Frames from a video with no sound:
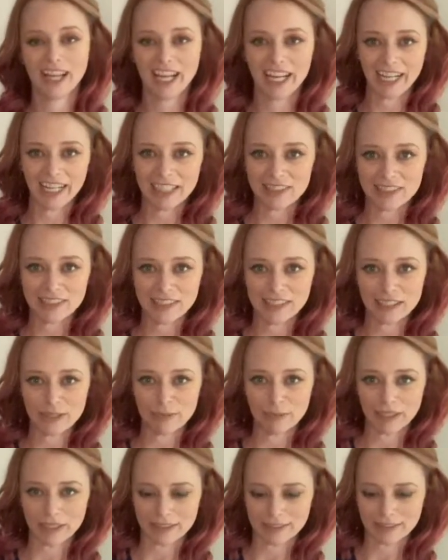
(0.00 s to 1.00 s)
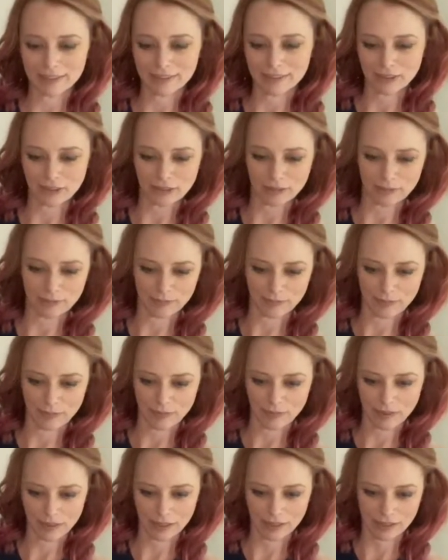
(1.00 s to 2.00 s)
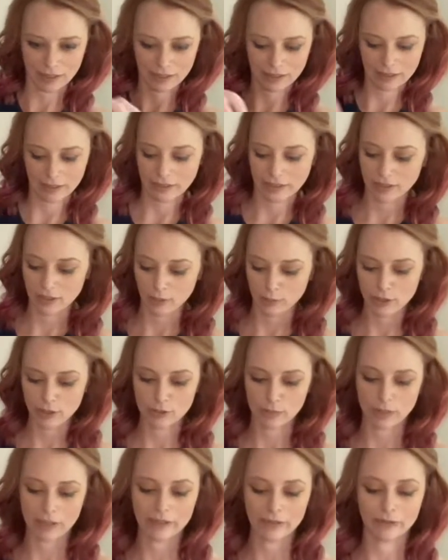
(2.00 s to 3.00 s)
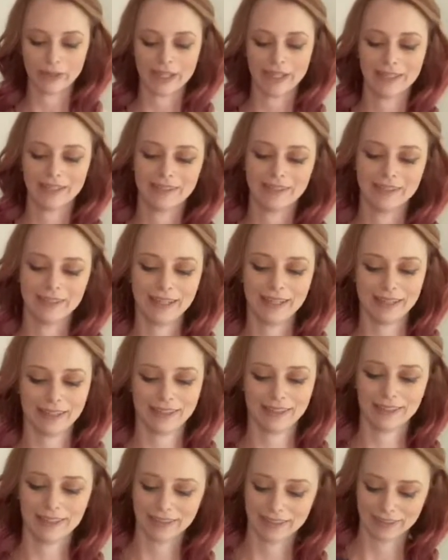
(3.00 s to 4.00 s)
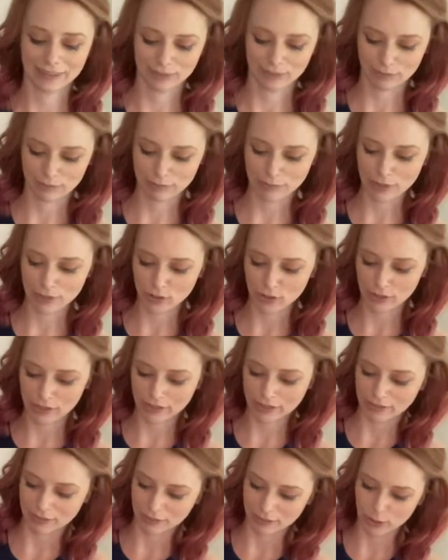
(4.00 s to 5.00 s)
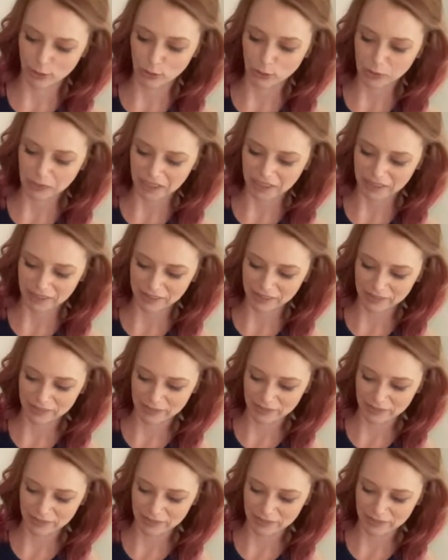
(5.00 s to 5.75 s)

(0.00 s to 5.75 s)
Let's get to mixing. I'm gonna use my little handy dandy measuring tool here.